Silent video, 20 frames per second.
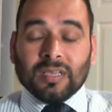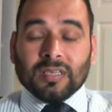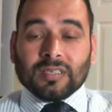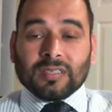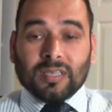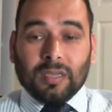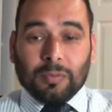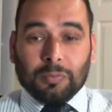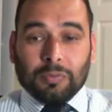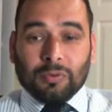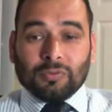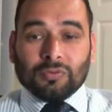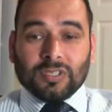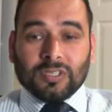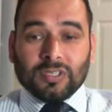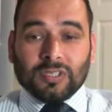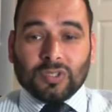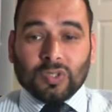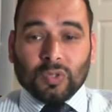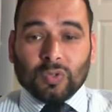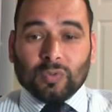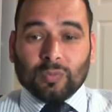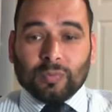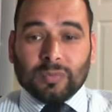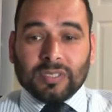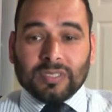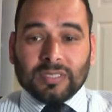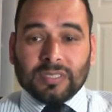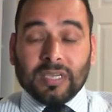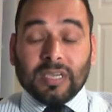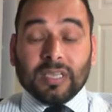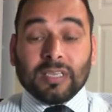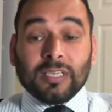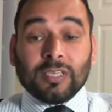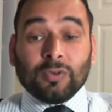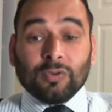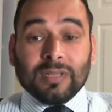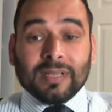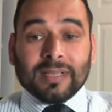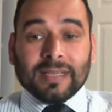supporting document, and
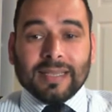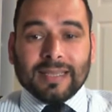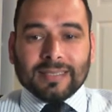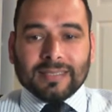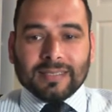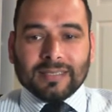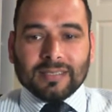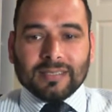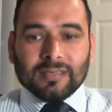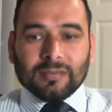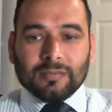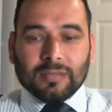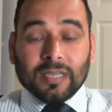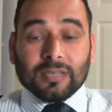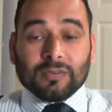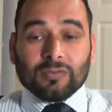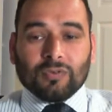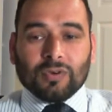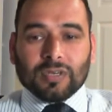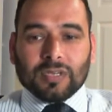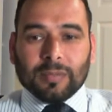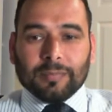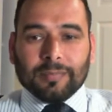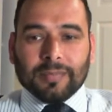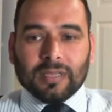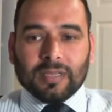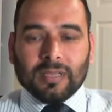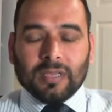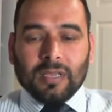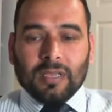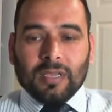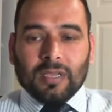you will get it. That's what happened.